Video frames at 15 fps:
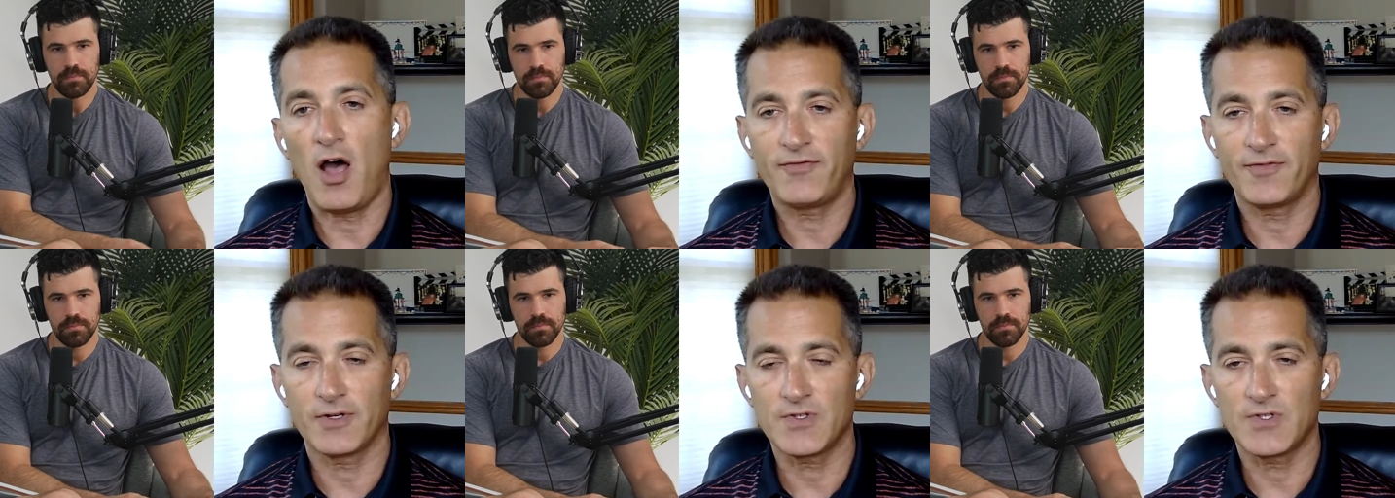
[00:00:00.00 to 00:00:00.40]

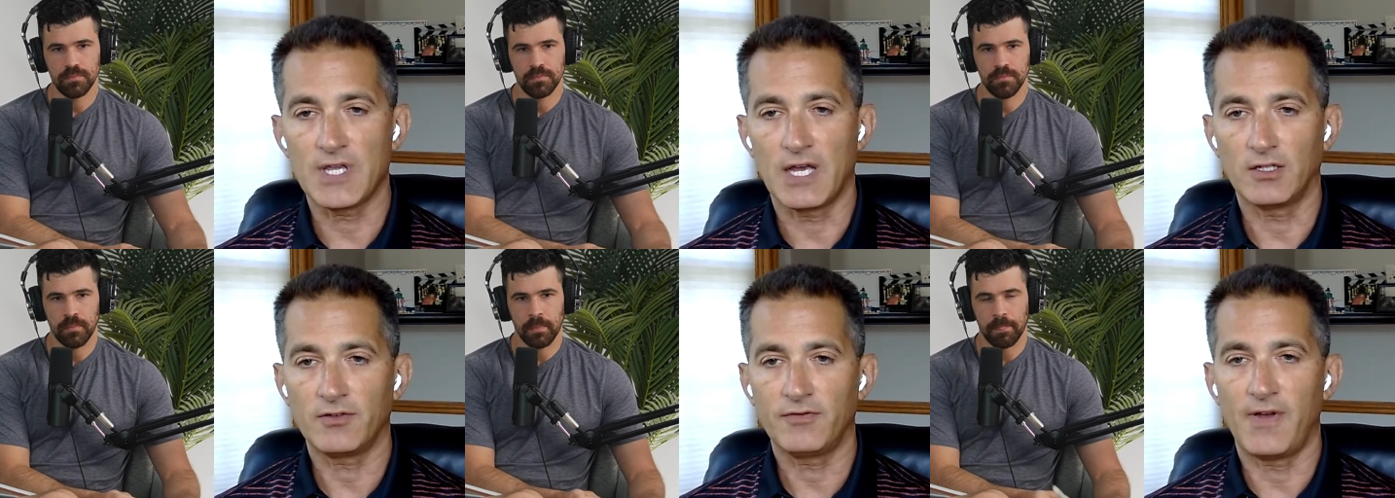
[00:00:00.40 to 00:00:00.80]
Speaker 1: offer
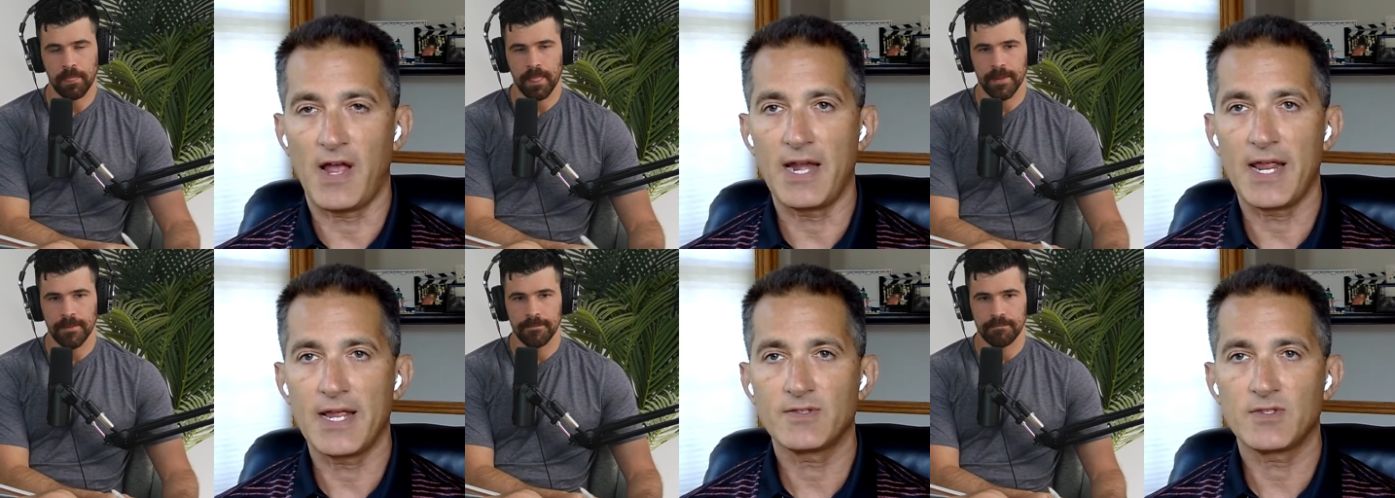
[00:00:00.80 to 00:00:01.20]
seller
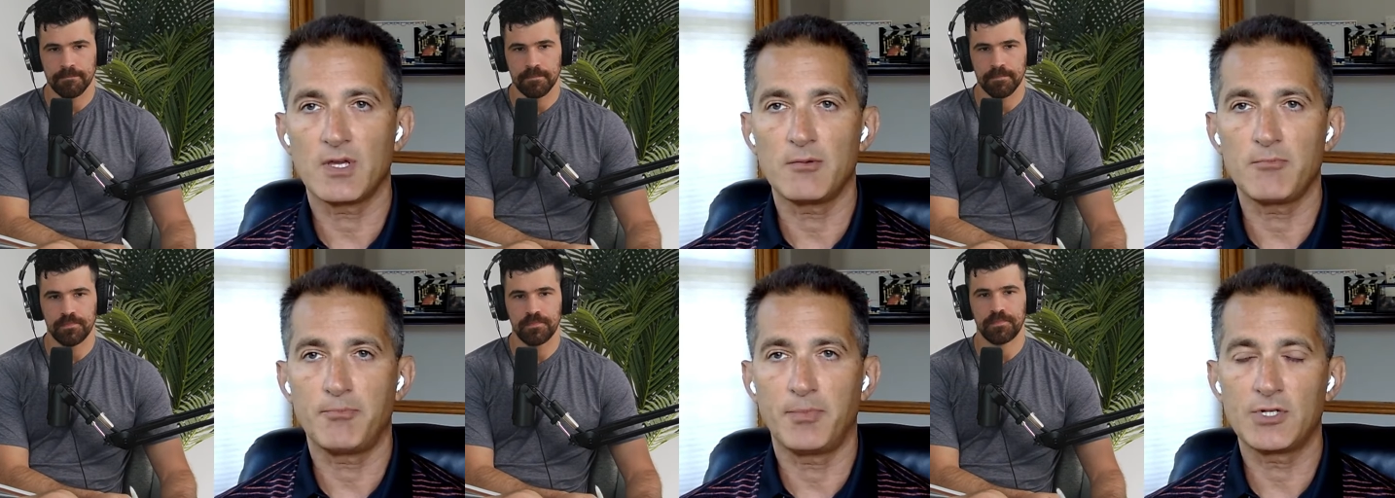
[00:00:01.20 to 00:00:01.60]

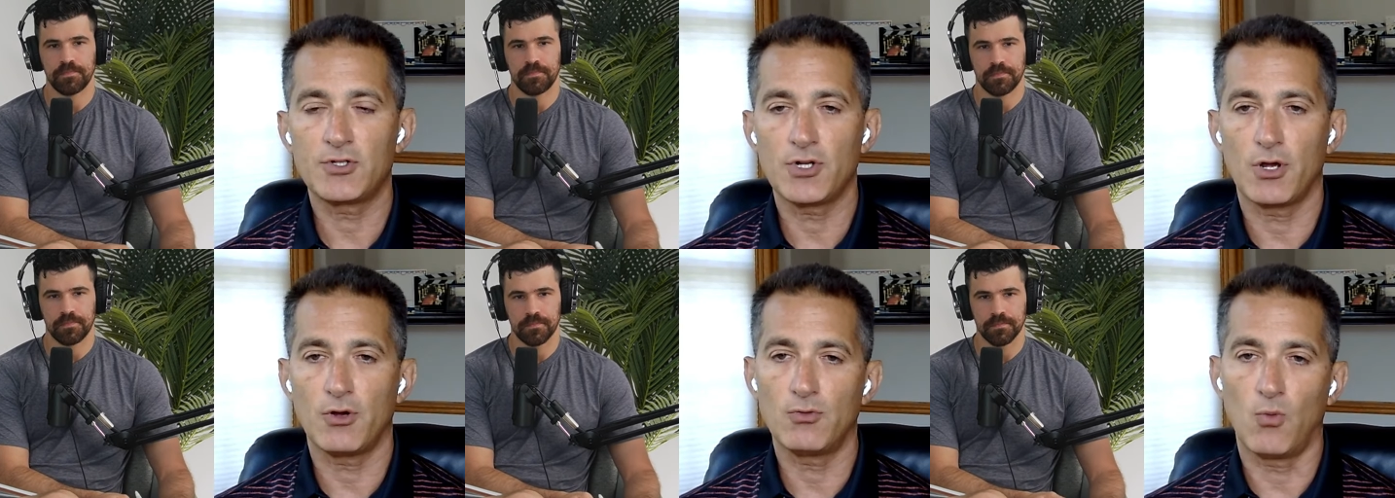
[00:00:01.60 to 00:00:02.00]
financing
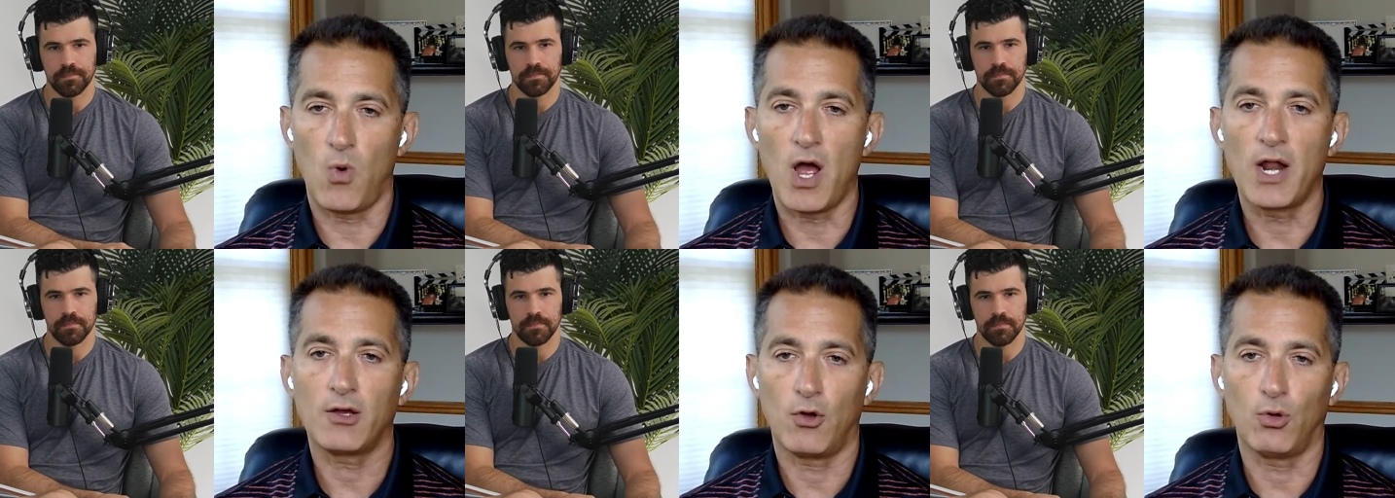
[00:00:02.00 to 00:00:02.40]
but
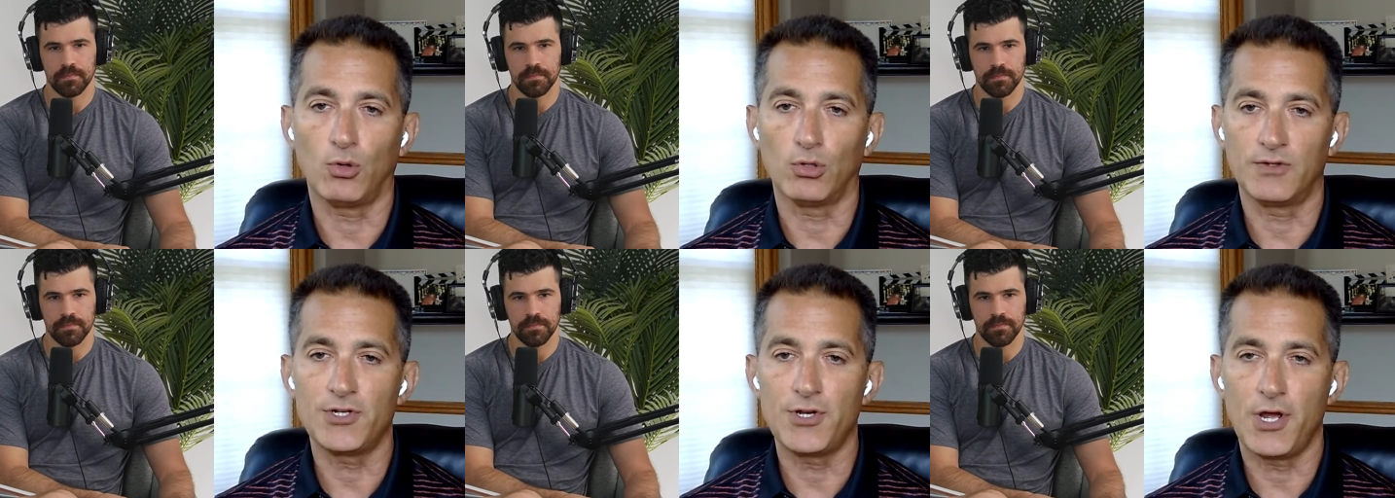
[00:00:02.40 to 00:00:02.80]
don't want to
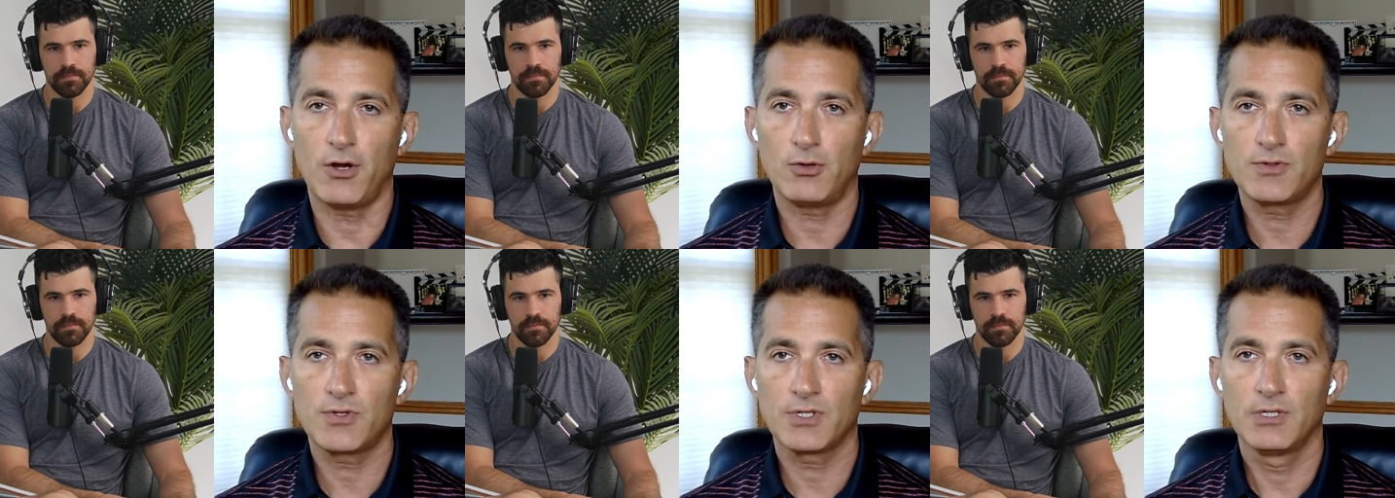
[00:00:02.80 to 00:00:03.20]
hold the
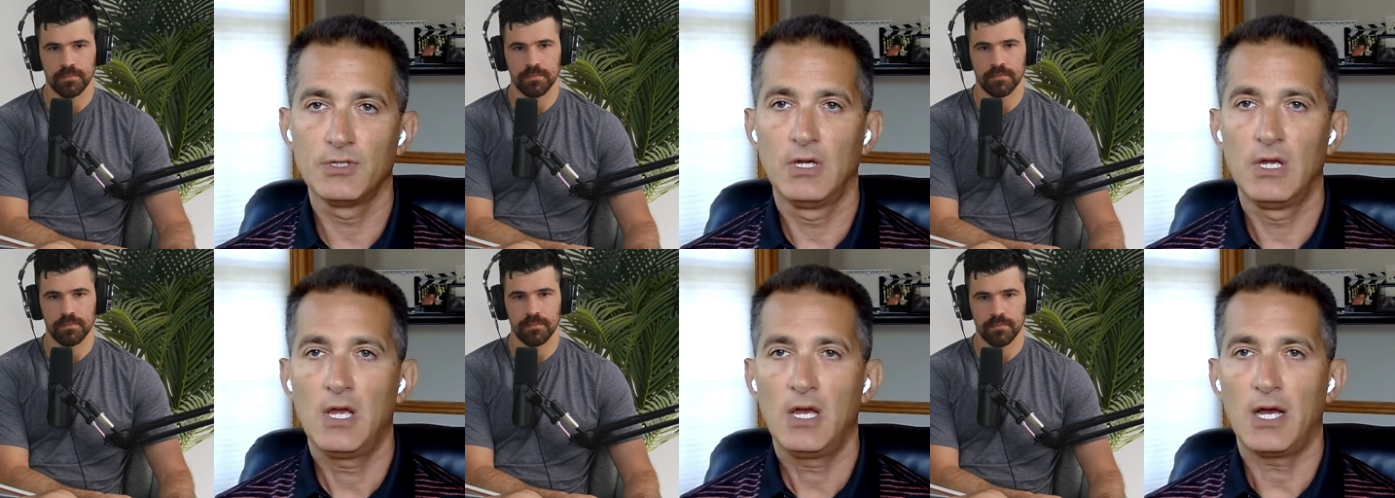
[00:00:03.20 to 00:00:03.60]
note.
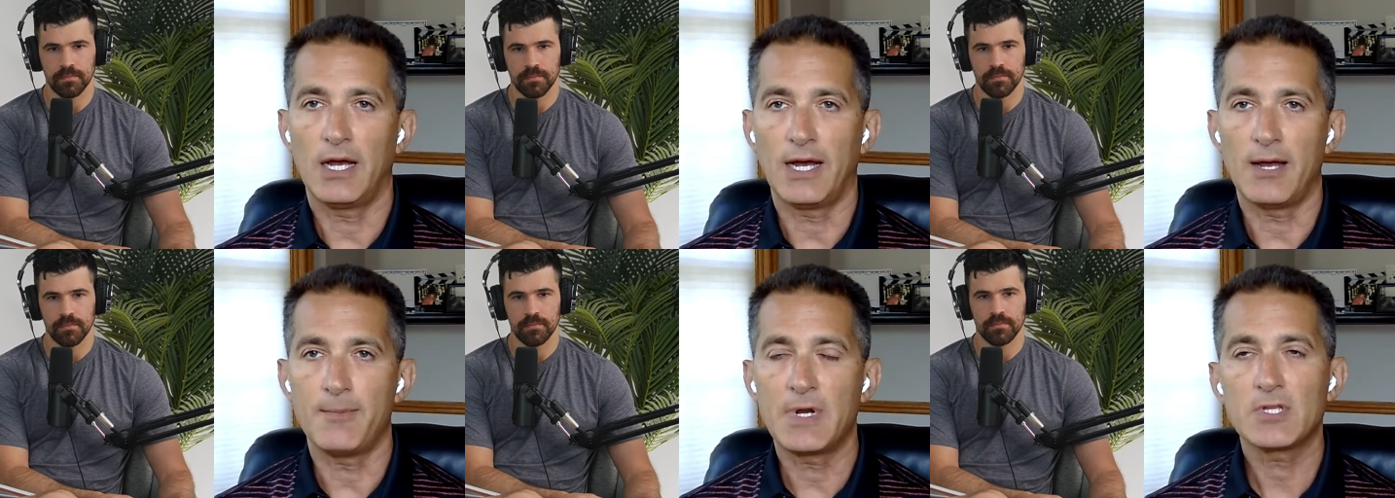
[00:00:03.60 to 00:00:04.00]

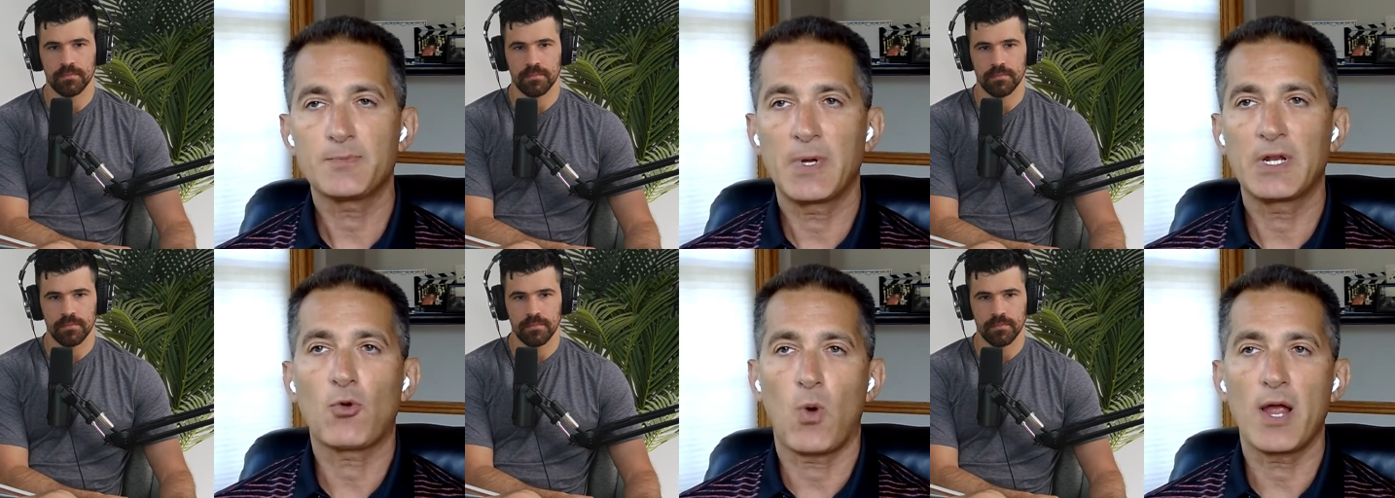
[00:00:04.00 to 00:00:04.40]

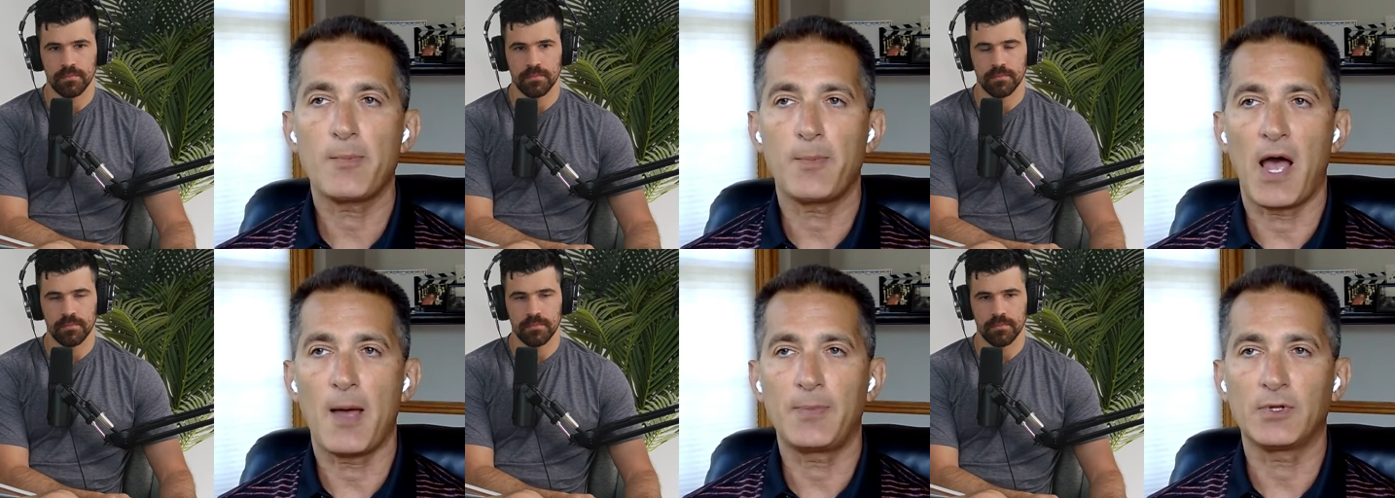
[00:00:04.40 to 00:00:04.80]
And it's been
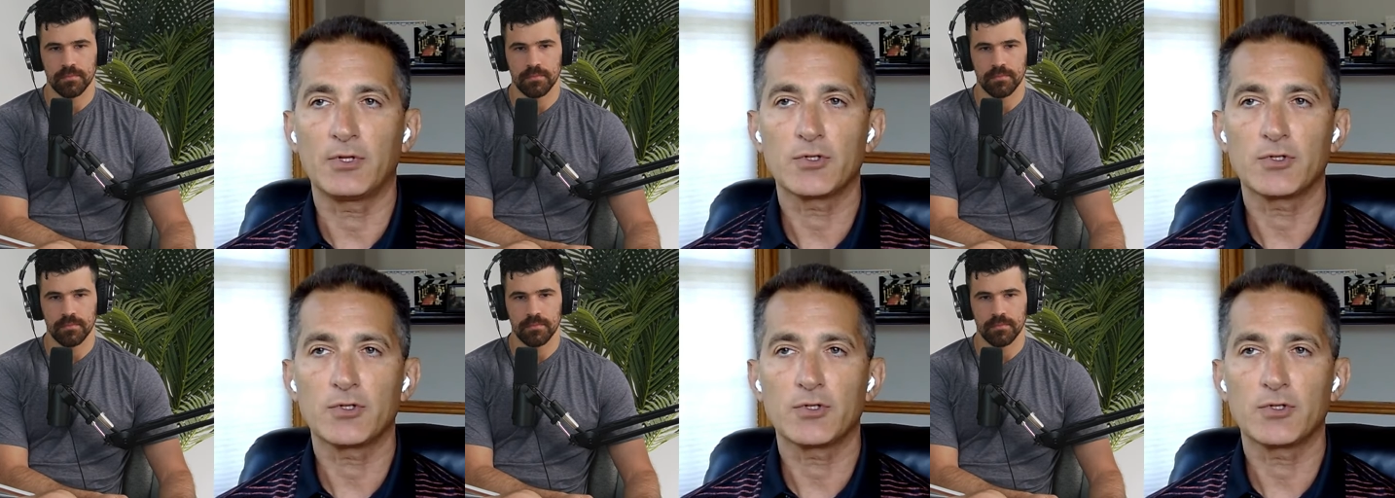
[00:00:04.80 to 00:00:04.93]
quite